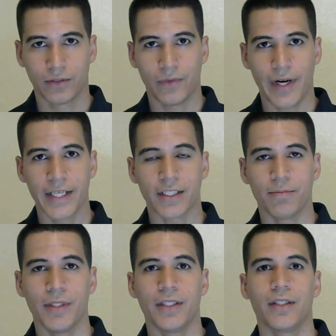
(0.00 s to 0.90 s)

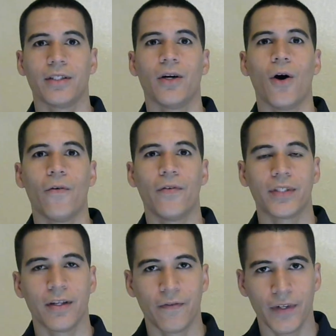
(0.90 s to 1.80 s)
regiment over to
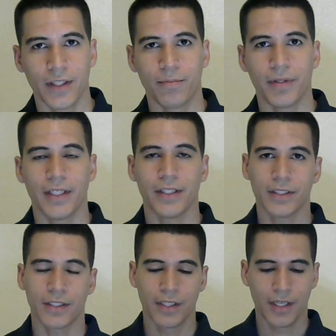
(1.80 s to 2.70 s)
the Philippines.